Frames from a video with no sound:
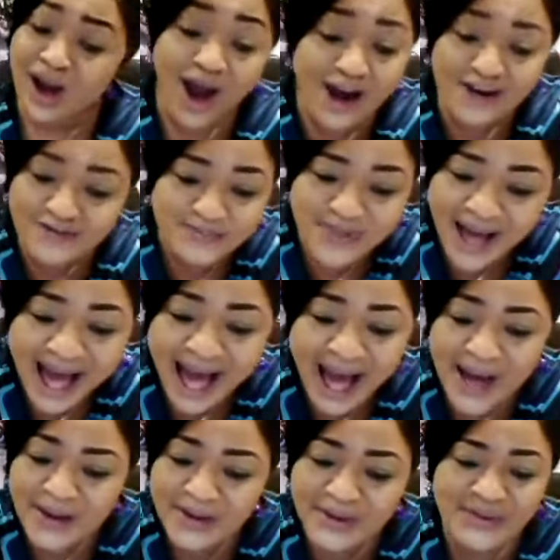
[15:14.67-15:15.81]
of
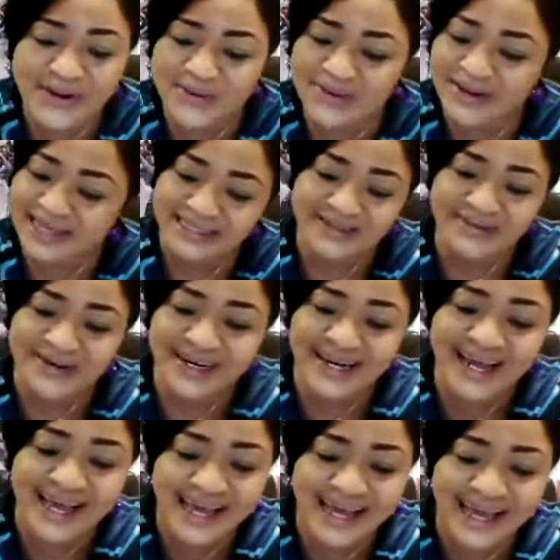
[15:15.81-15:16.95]
power and
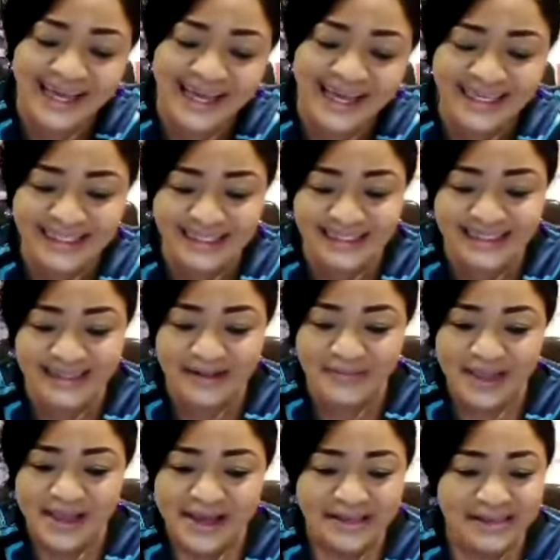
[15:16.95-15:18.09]
grace.
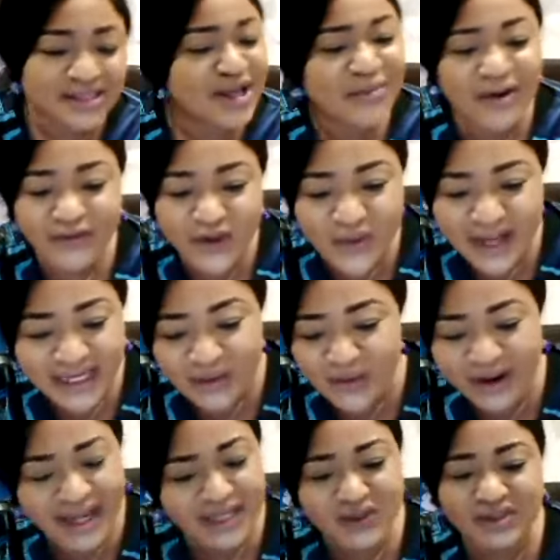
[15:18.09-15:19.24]
Some of you, when they
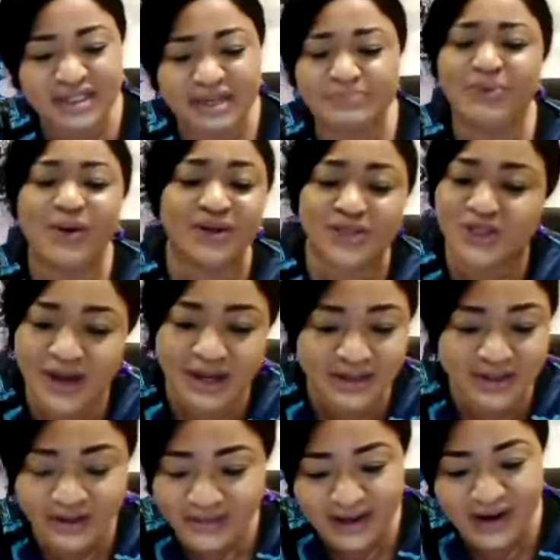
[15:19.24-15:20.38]
wanted to deport you
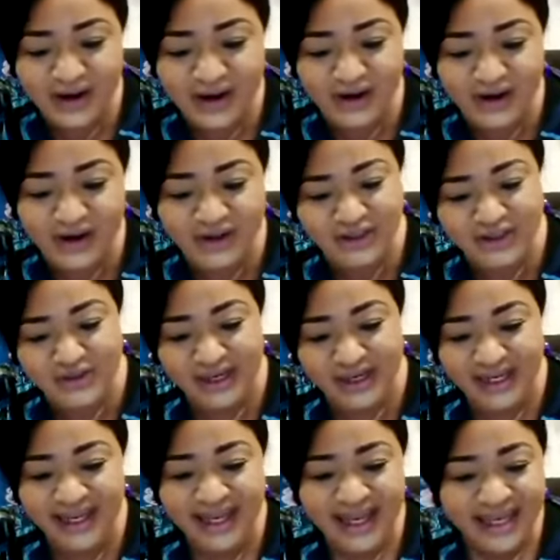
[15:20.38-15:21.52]
out of the country,
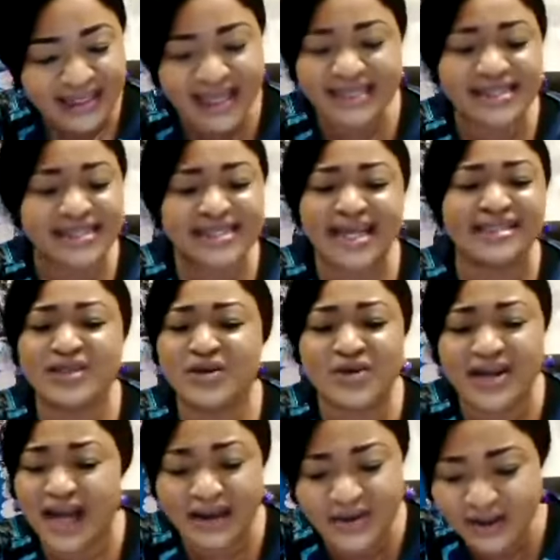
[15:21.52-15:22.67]
they said
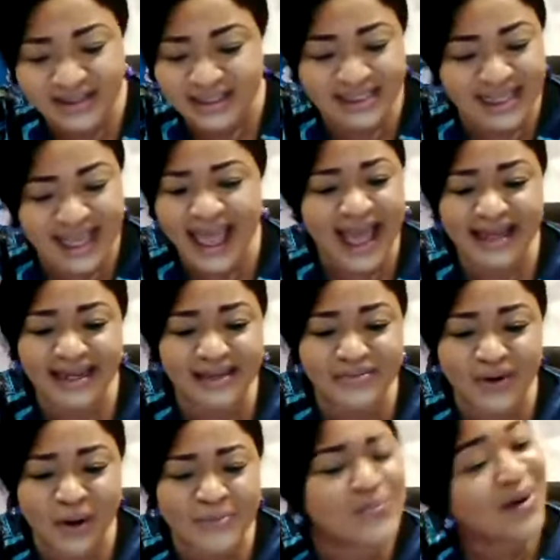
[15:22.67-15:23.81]
you cannot stay
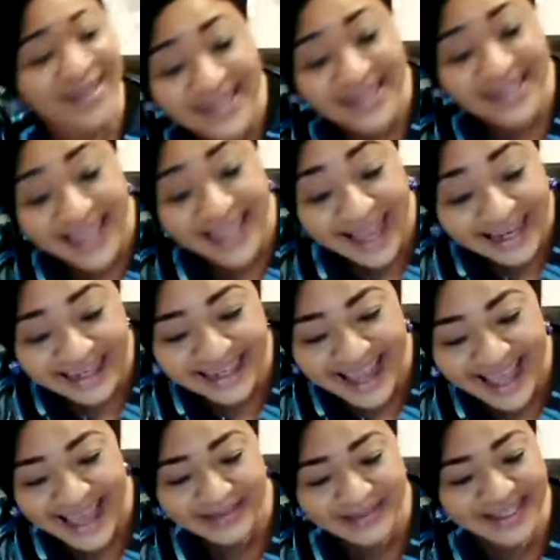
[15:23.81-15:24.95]
anymore. But that
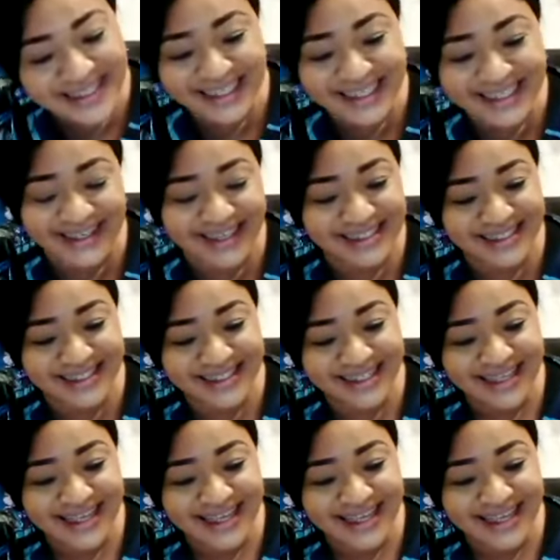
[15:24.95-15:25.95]
name, Jesus,